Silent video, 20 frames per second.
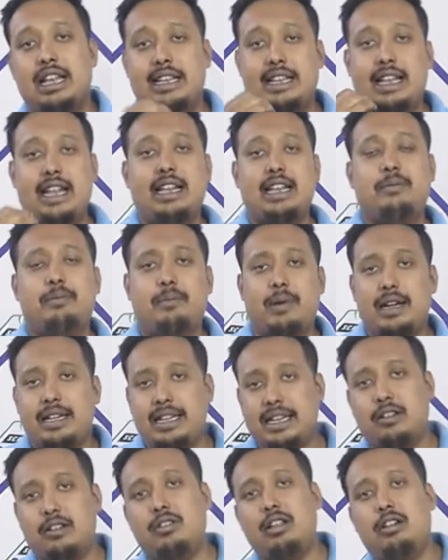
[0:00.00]
that
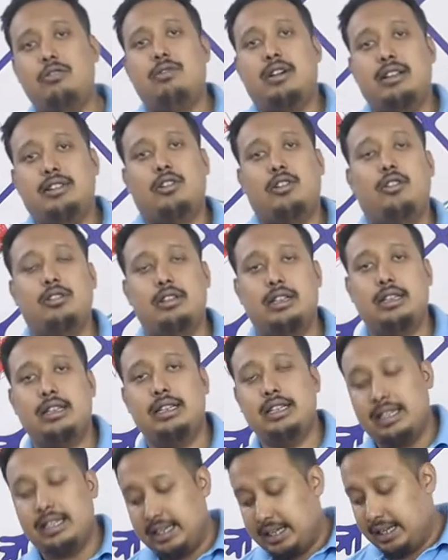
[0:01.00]
particular one
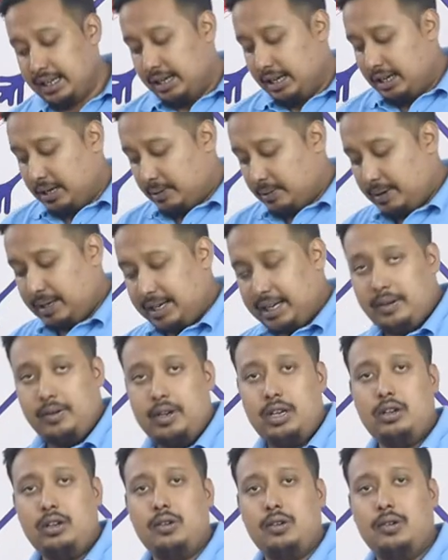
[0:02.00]
order, what he
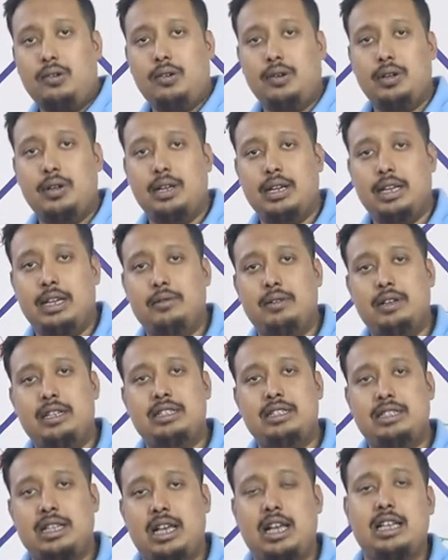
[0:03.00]
will do, he will
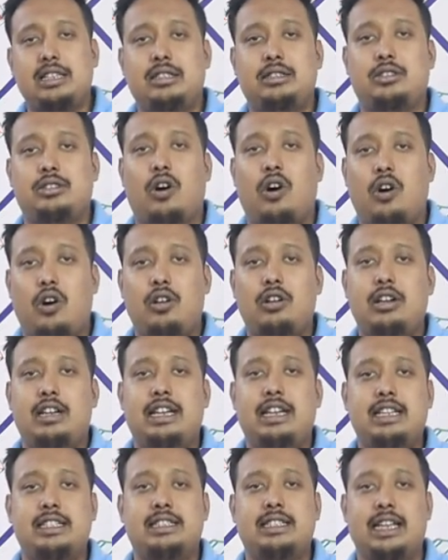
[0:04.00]
just on
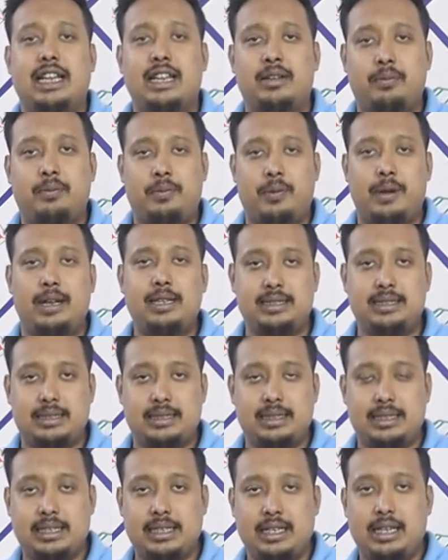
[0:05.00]
his heat
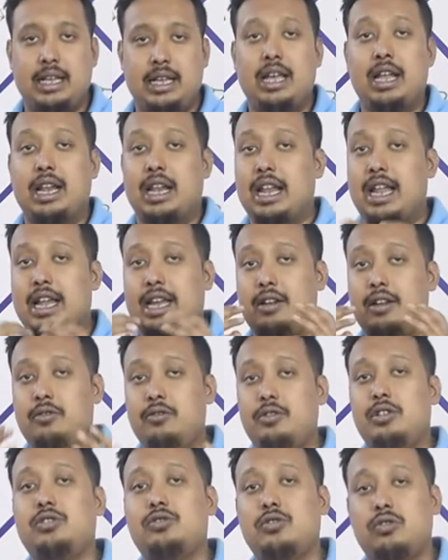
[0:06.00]
press, like you
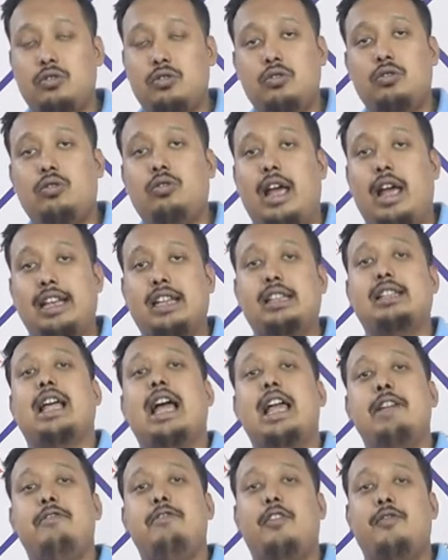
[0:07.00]
used to do at the
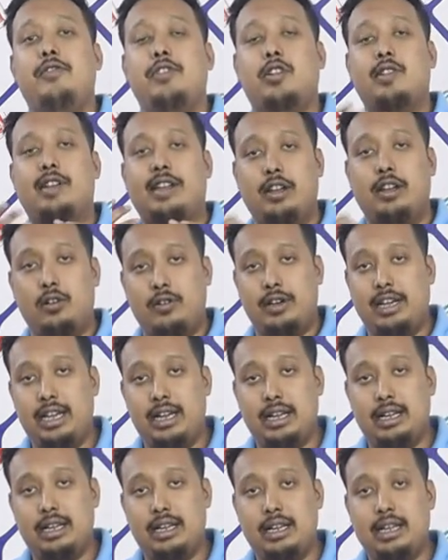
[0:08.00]
time of your
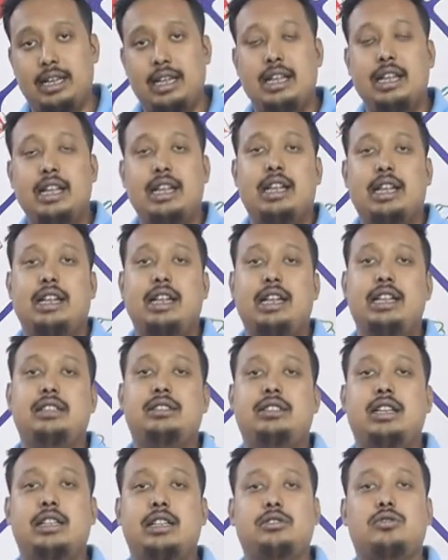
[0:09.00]
curing, he's
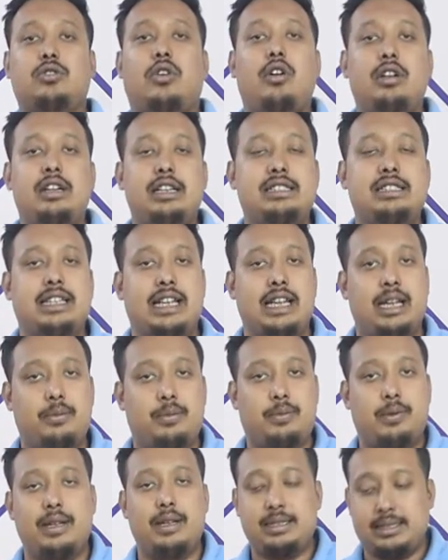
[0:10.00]
just on his heat
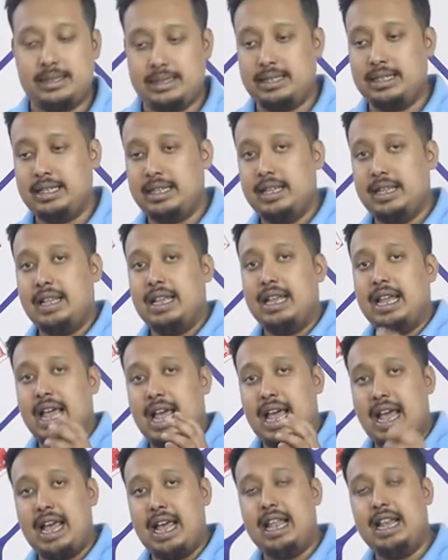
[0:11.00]
press,
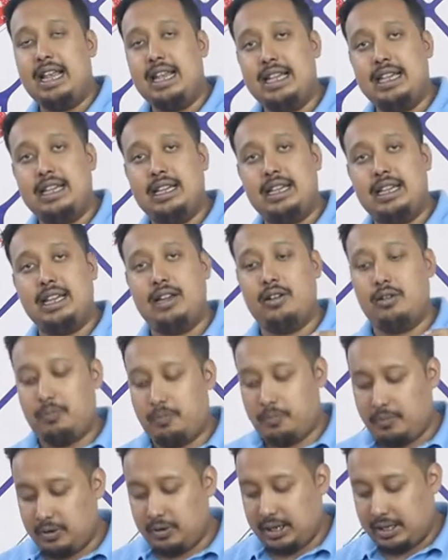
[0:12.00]
and he will
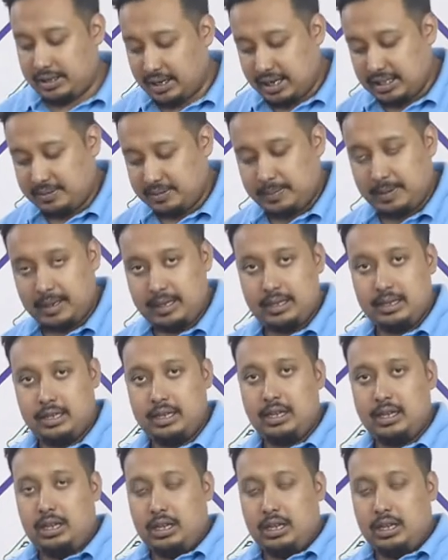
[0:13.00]
put the transfer